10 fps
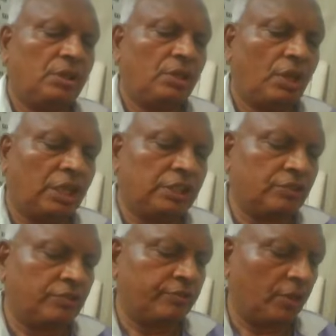
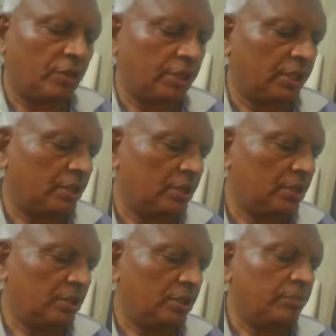also for a
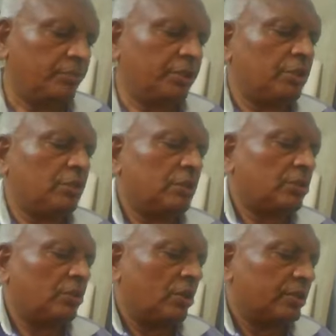particular
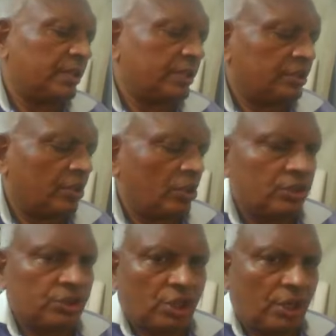contract on
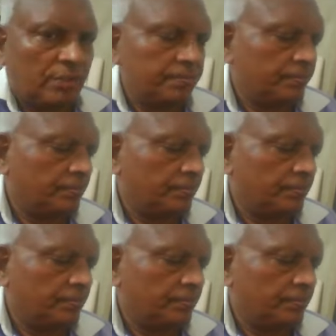job